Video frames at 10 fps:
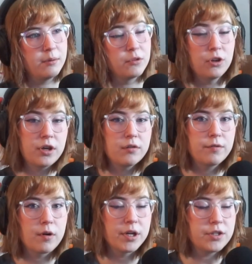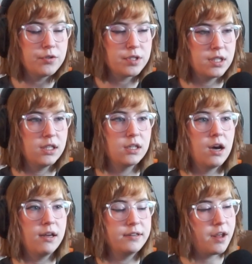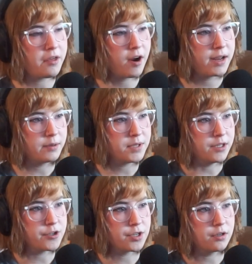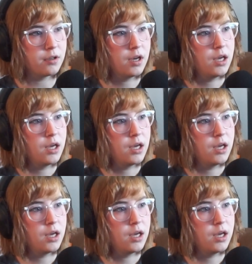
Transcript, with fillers: am looking forward to seeing another adaptation